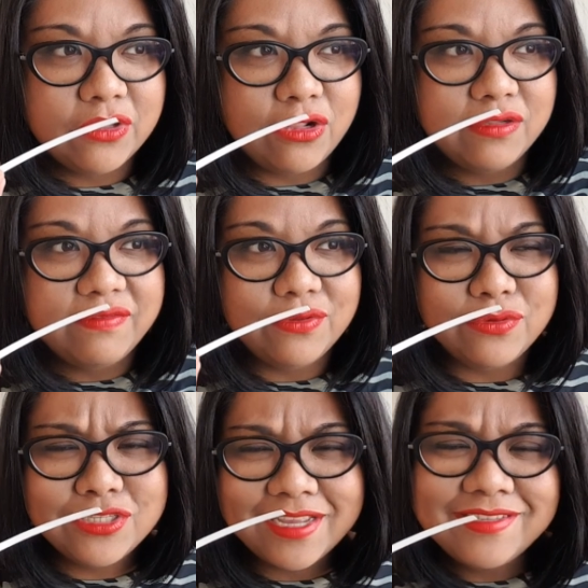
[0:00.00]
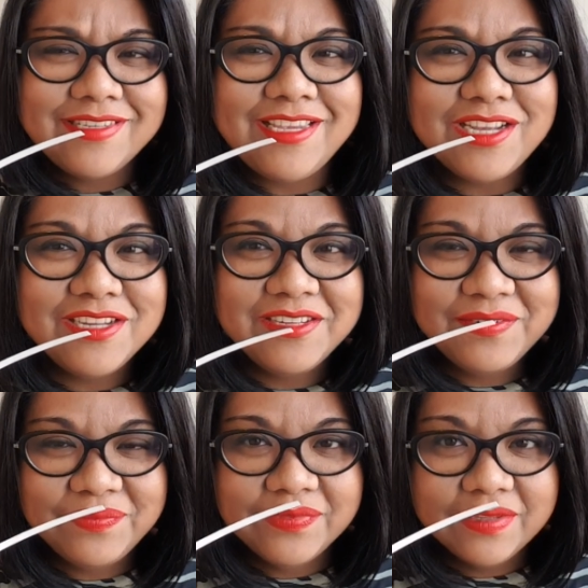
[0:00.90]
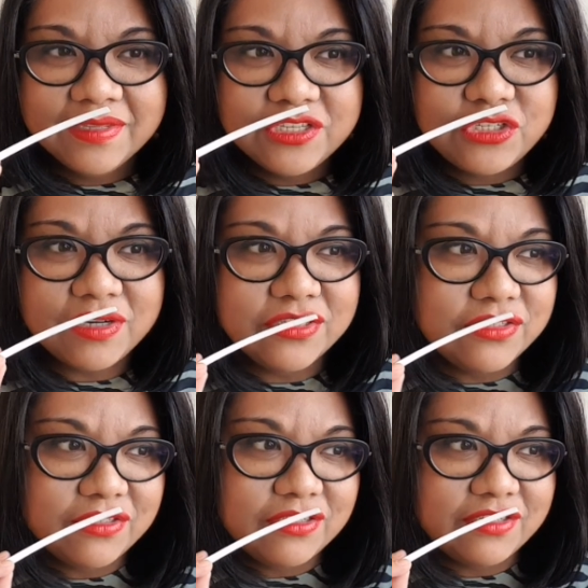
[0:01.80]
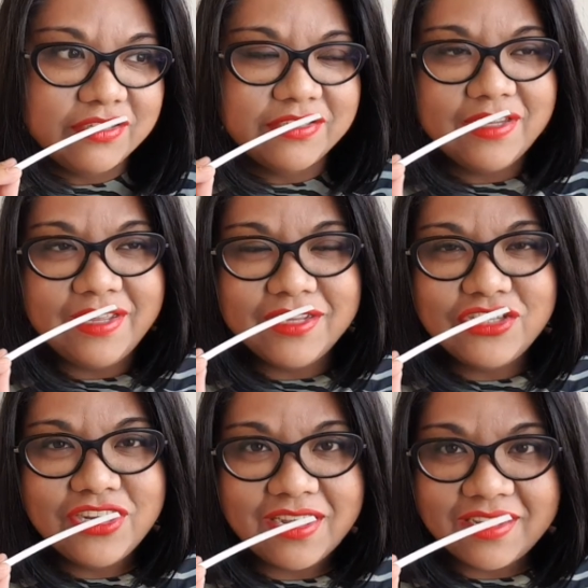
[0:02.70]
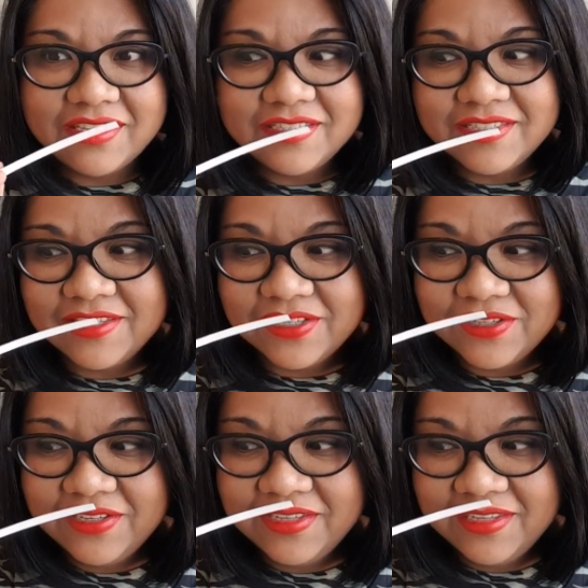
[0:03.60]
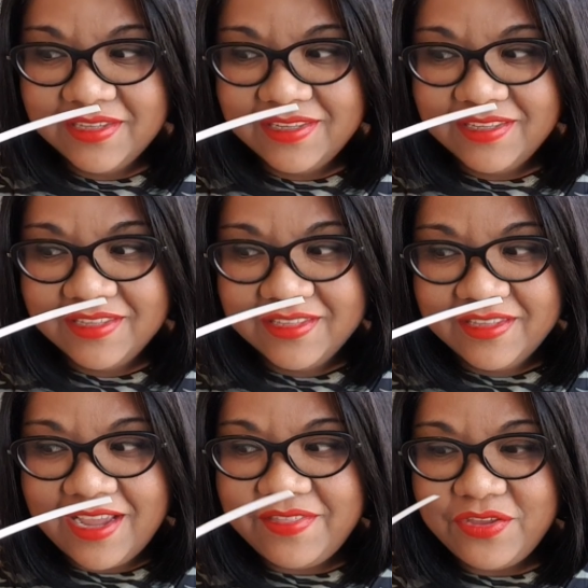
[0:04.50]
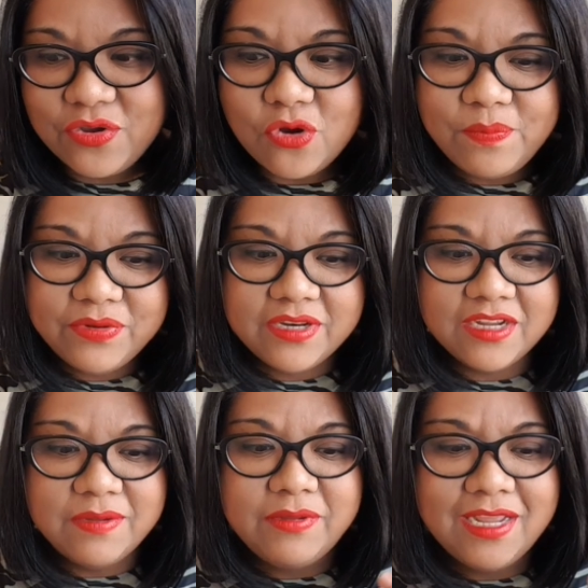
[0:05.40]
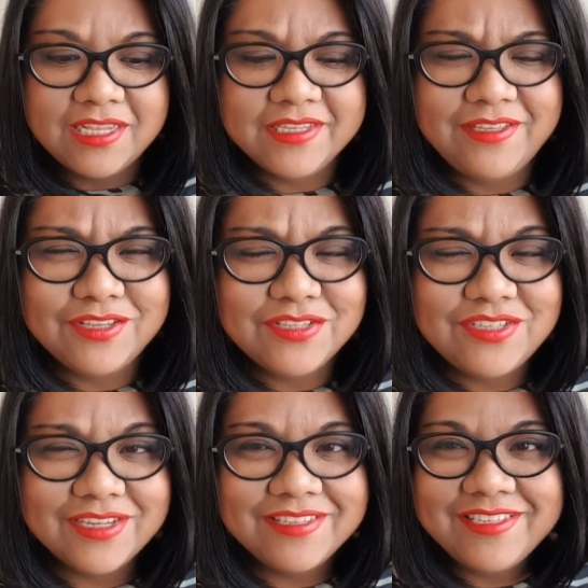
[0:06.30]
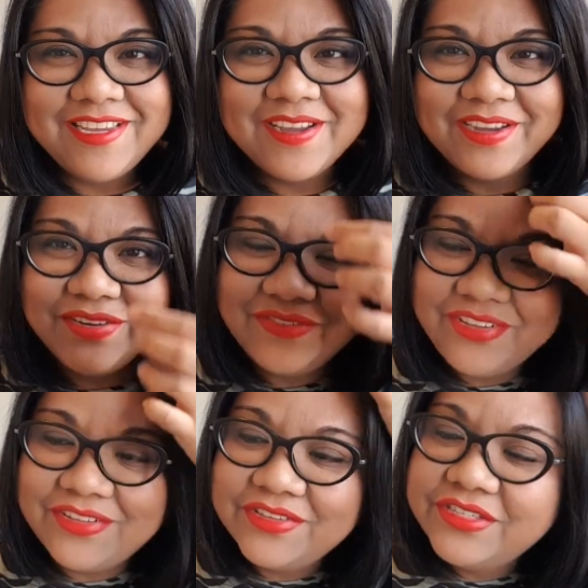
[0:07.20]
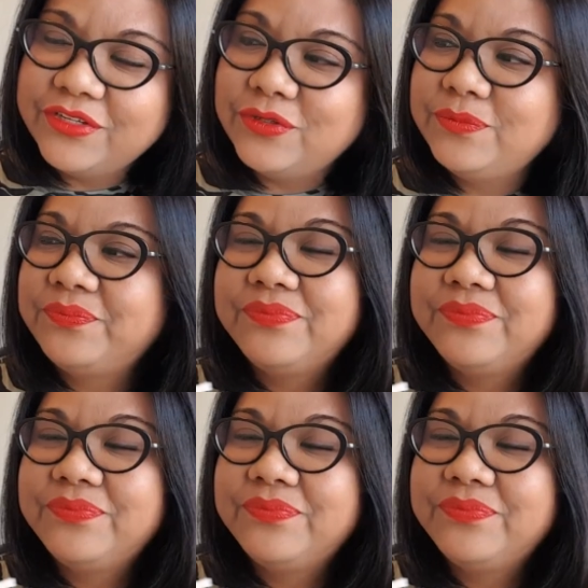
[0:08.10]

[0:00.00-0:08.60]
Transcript: all of those antique dressers and a chest. And then you open it up and it has like this dusty kind of feel. So